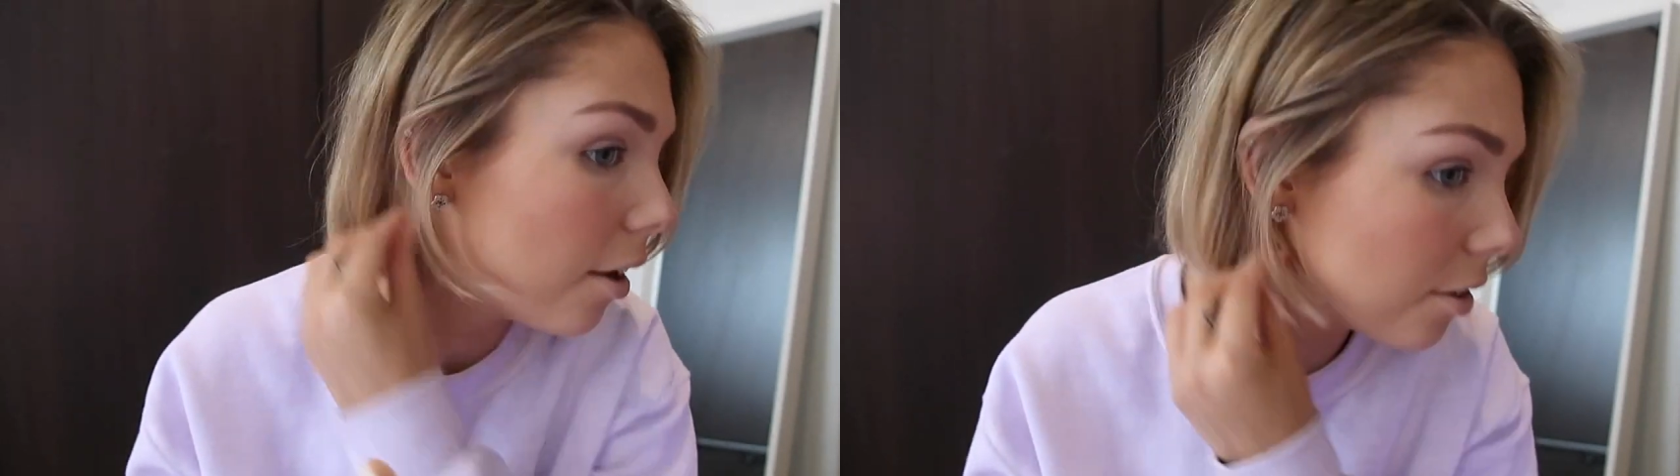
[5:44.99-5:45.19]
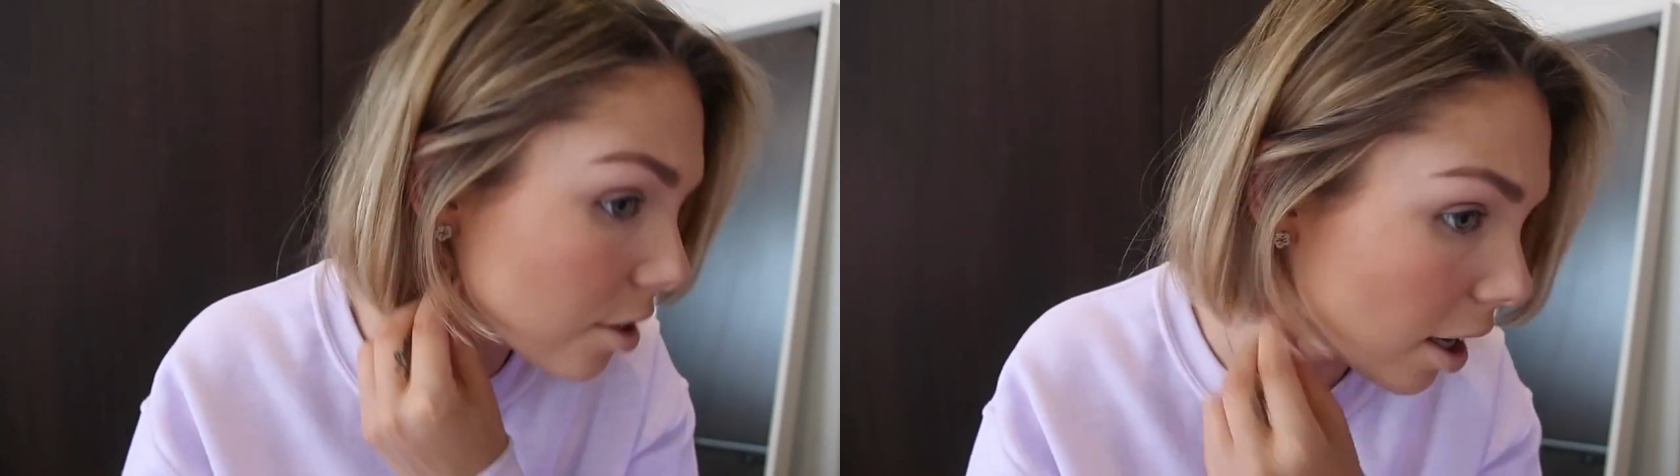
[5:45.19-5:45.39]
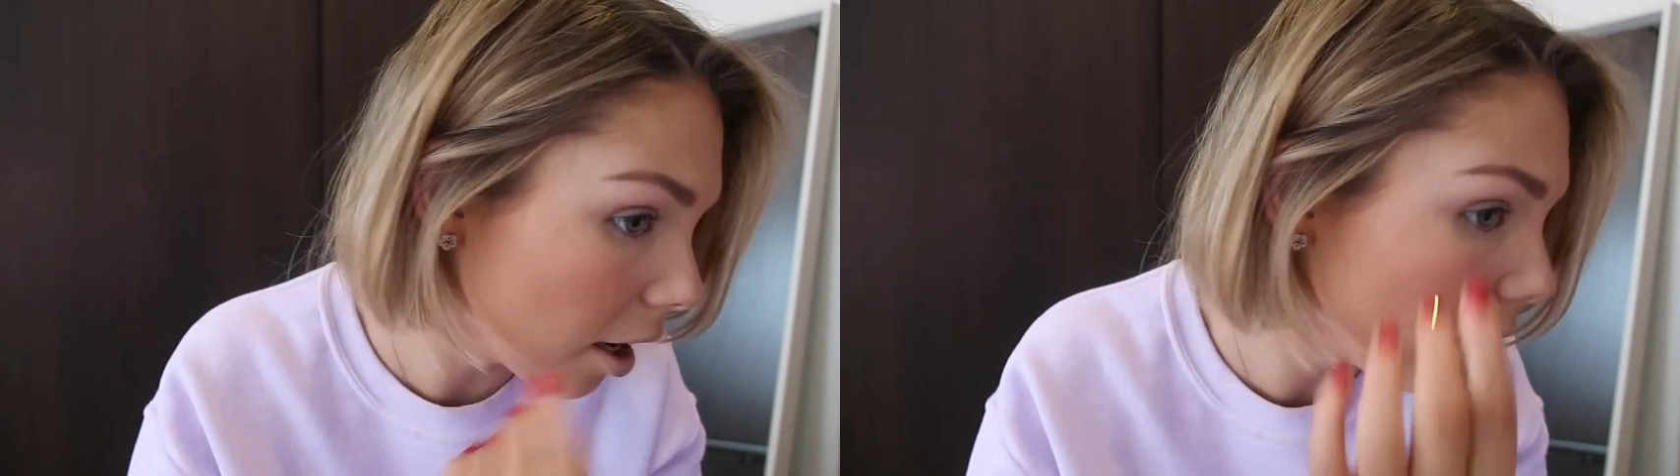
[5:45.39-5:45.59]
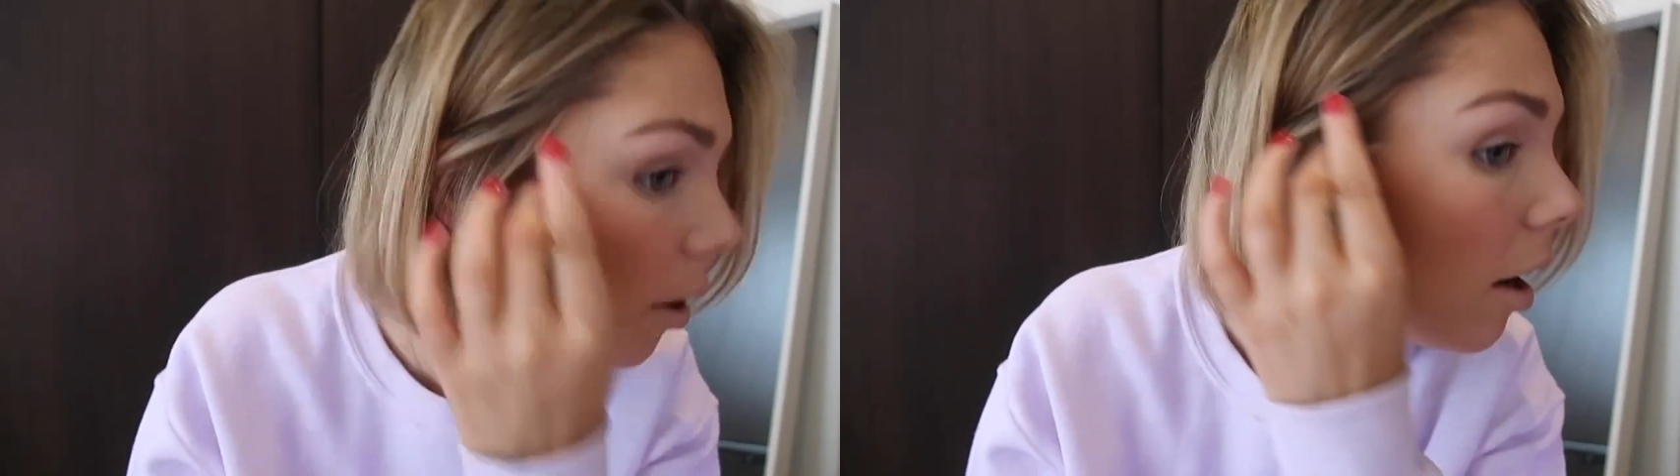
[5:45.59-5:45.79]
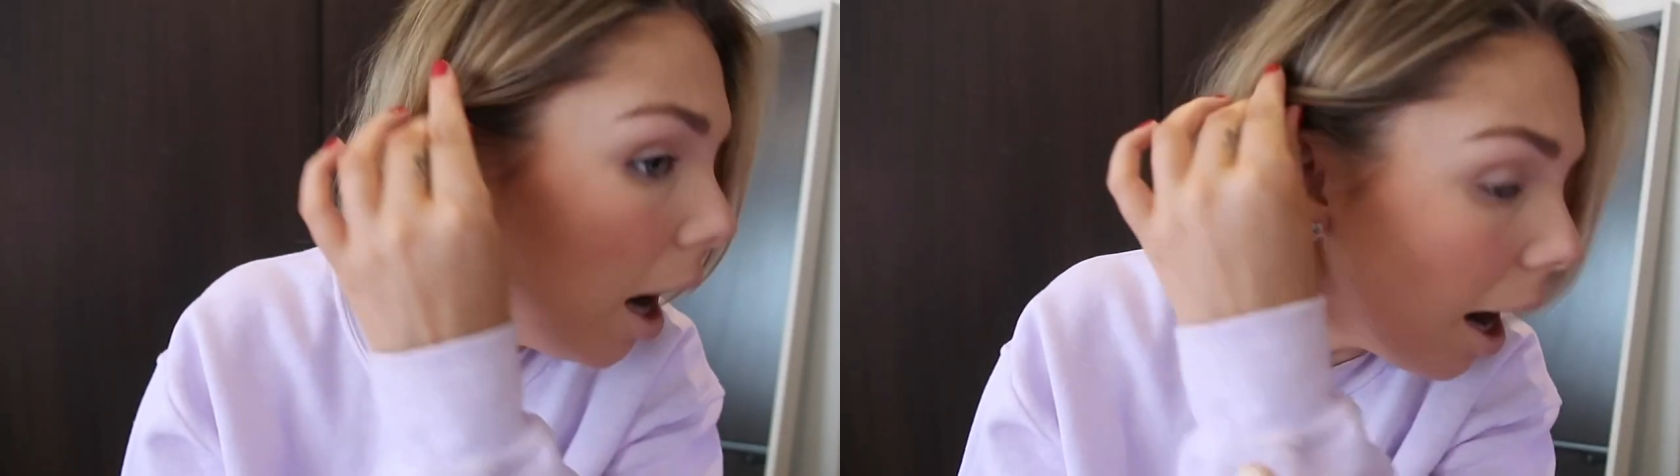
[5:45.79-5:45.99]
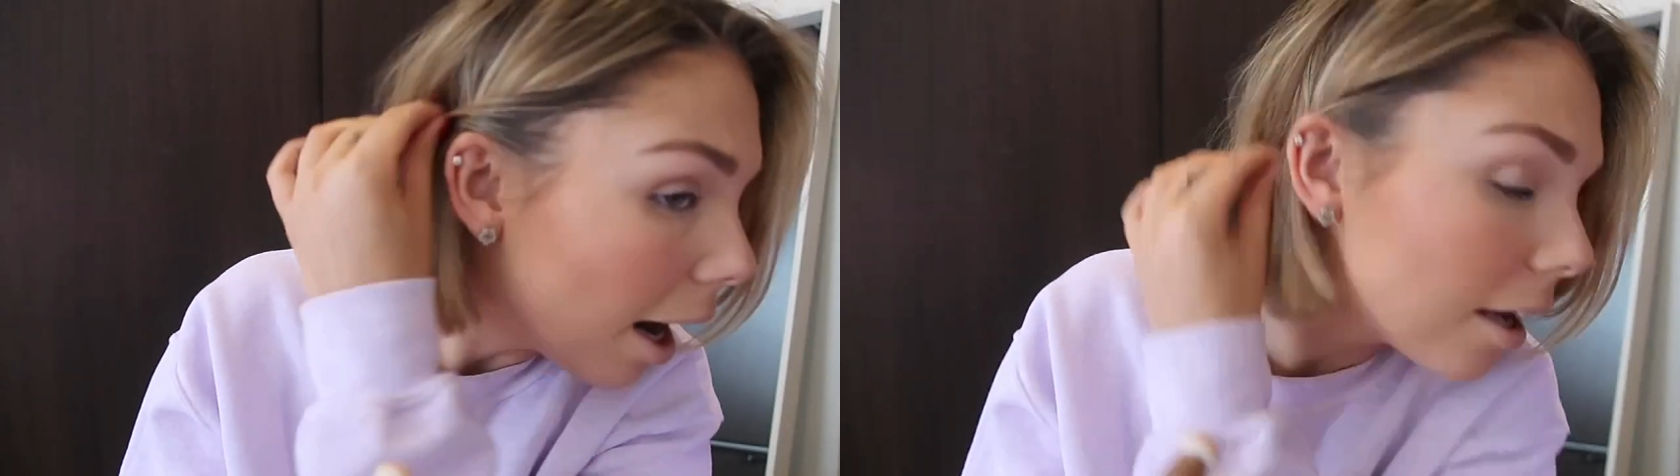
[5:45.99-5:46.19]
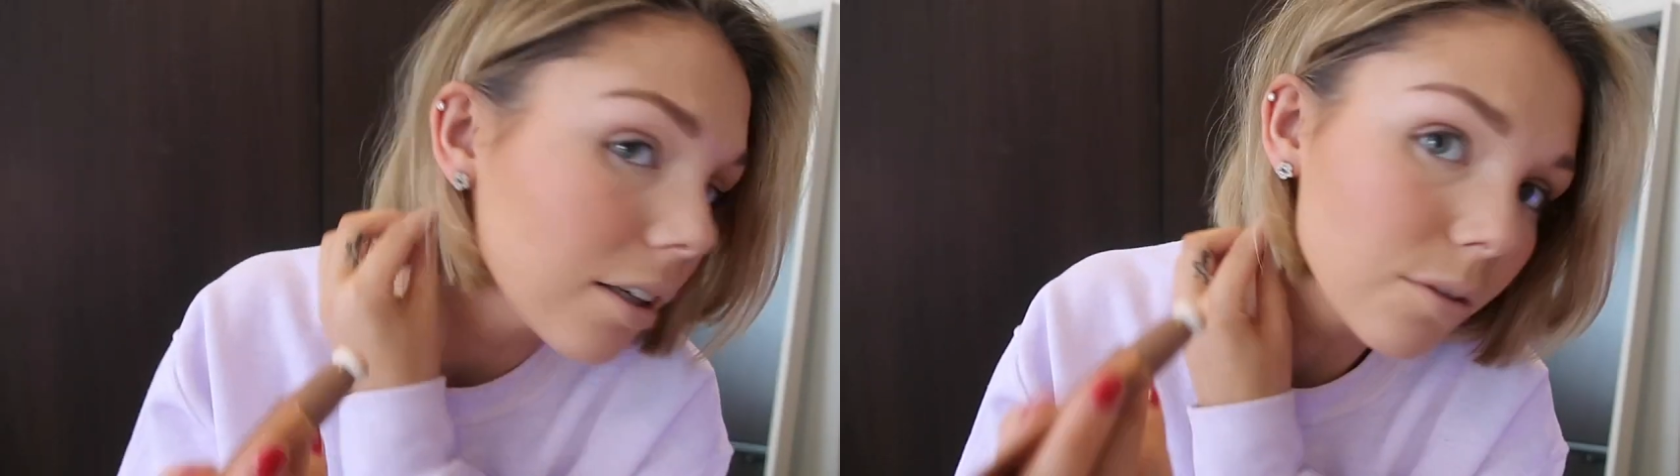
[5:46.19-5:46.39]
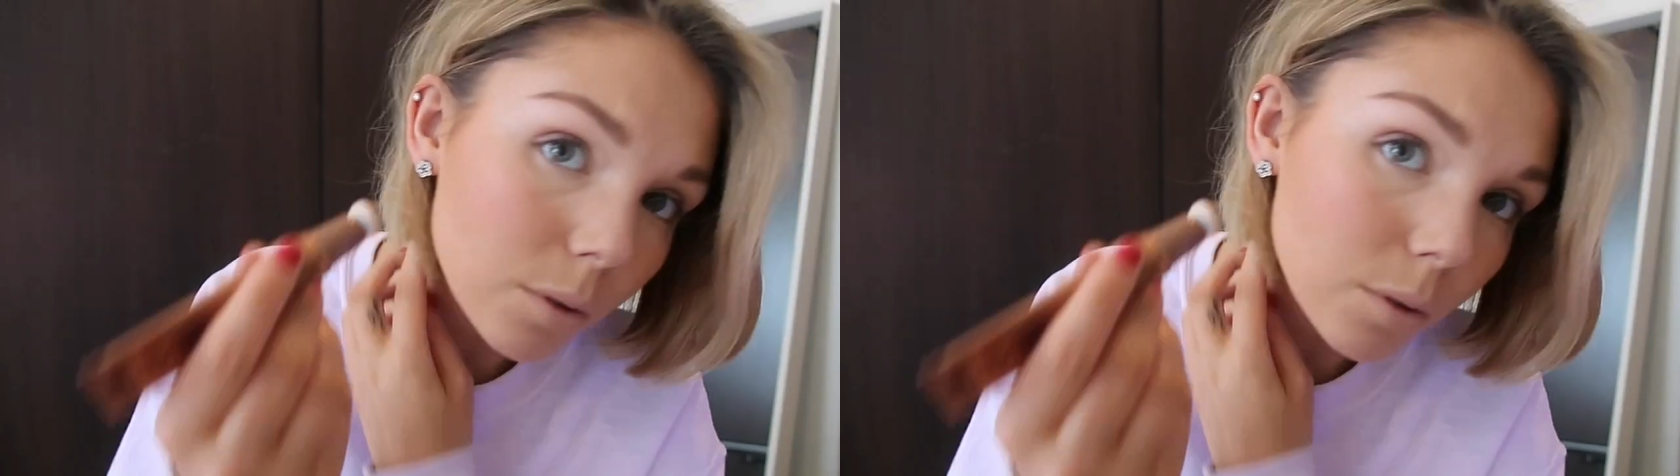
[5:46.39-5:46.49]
so I